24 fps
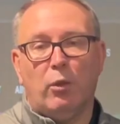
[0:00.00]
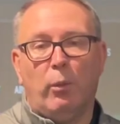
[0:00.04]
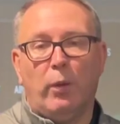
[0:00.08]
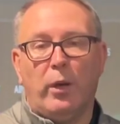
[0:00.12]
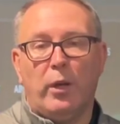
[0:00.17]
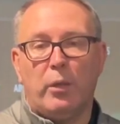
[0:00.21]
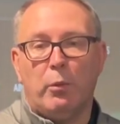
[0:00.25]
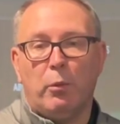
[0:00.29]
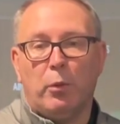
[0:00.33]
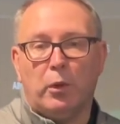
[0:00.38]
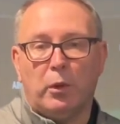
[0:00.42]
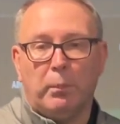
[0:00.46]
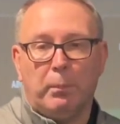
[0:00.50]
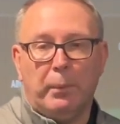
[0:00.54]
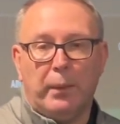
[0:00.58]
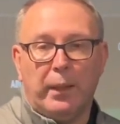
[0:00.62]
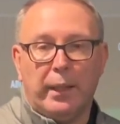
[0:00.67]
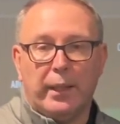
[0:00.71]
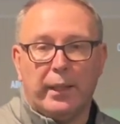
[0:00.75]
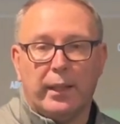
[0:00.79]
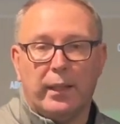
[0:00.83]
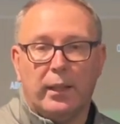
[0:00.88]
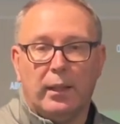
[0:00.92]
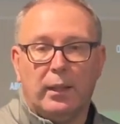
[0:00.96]
where you want to
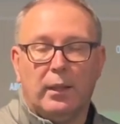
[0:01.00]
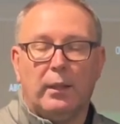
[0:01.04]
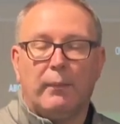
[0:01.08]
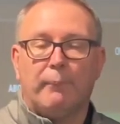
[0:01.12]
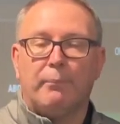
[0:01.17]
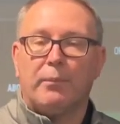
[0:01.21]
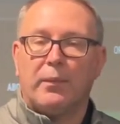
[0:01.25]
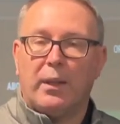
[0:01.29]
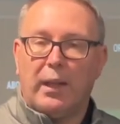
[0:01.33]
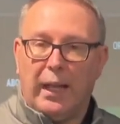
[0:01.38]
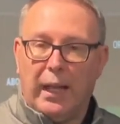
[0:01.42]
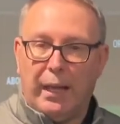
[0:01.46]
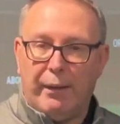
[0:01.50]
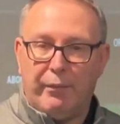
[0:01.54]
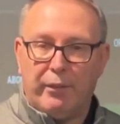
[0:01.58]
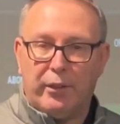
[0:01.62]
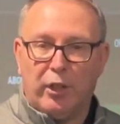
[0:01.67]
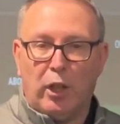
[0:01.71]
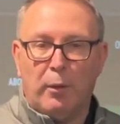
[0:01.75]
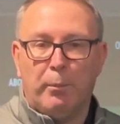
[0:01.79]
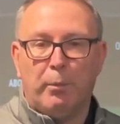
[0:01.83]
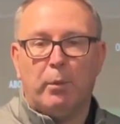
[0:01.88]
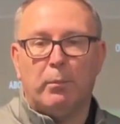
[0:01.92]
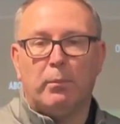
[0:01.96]
be. Have an
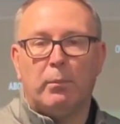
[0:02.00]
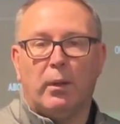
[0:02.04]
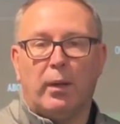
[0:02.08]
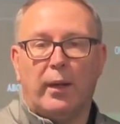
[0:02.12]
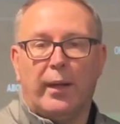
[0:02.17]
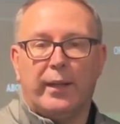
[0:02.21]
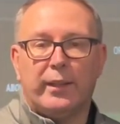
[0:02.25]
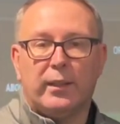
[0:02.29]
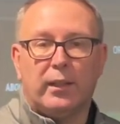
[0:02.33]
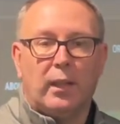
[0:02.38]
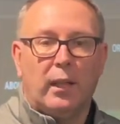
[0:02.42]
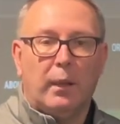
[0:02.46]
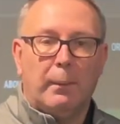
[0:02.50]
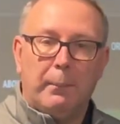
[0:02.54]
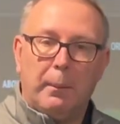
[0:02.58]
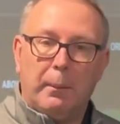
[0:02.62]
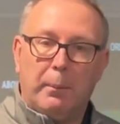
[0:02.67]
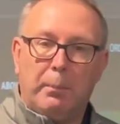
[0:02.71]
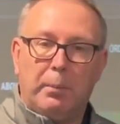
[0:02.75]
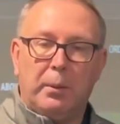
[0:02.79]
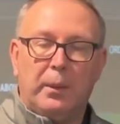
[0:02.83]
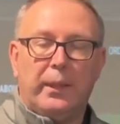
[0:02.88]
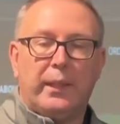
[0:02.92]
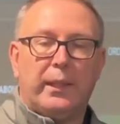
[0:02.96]
open mind, but
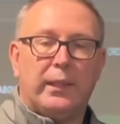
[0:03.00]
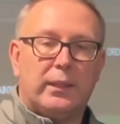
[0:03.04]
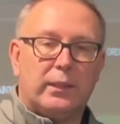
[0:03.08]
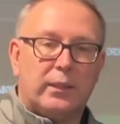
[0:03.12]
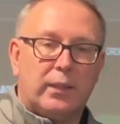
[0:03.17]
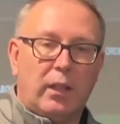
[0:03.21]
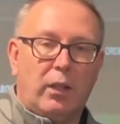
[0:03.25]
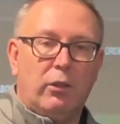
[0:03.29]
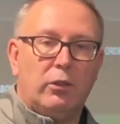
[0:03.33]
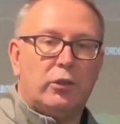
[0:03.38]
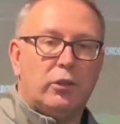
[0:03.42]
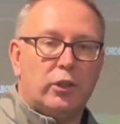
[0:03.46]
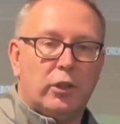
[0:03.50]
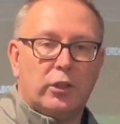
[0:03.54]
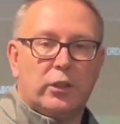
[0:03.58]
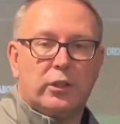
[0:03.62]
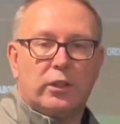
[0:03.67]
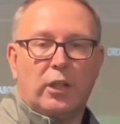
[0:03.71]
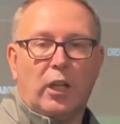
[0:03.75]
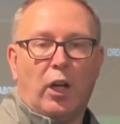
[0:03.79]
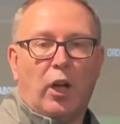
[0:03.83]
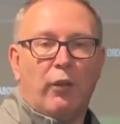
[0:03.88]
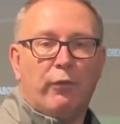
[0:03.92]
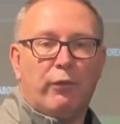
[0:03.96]
please don't
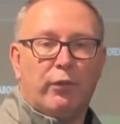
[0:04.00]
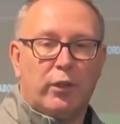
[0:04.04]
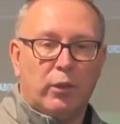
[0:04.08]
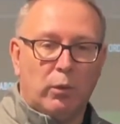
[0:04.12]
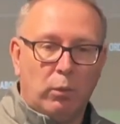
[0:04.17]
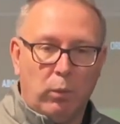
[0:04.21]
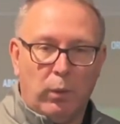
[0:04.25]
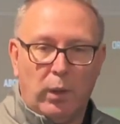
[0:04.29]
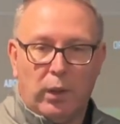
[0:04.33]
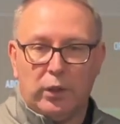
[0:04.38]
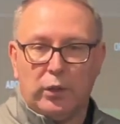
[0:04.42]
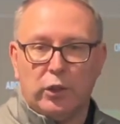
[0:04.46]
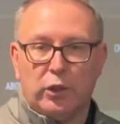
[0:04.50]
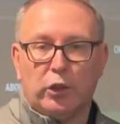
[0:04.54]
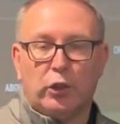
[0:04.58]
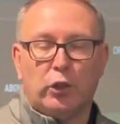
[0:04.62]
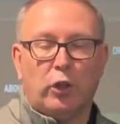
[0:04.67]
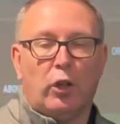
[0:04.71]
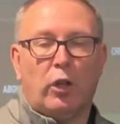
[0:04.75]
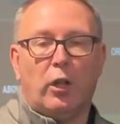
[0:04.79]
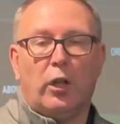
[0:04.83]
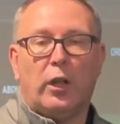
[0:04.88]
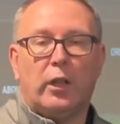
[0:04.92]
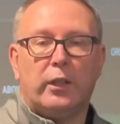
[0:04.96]
just go for the one
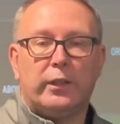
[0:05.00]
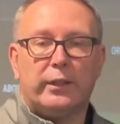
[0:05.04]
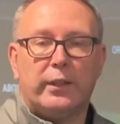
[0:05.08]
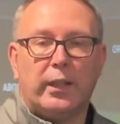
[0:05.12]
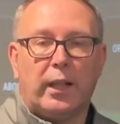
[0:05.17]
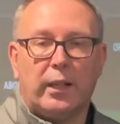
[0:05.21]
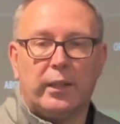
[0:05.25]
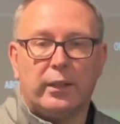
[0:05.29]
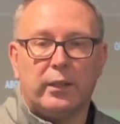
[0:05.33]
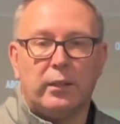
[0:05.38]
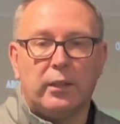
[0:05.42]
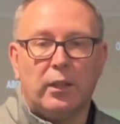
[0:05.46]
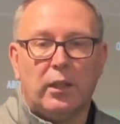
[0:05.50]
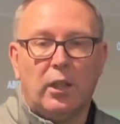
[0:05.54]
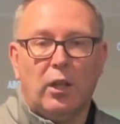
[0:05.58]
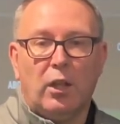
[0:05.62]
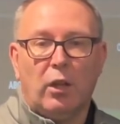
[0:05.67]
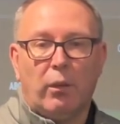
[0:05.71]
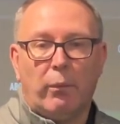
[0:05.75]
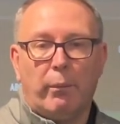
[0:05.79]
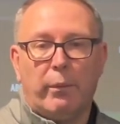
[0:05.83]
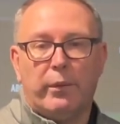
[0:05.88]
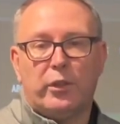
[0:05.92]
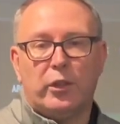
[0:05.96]
shot and done
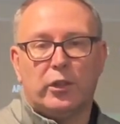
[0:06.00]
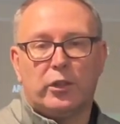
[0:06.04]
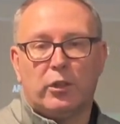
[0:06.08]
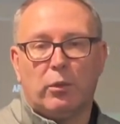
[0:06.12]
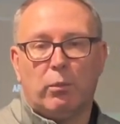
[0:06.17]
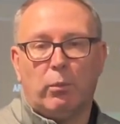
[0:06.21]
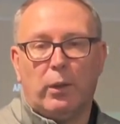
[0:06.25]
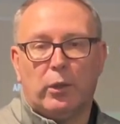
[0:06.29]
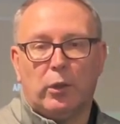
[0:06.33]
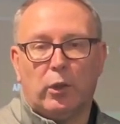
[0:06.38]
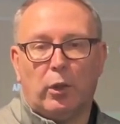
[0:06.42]
with just the one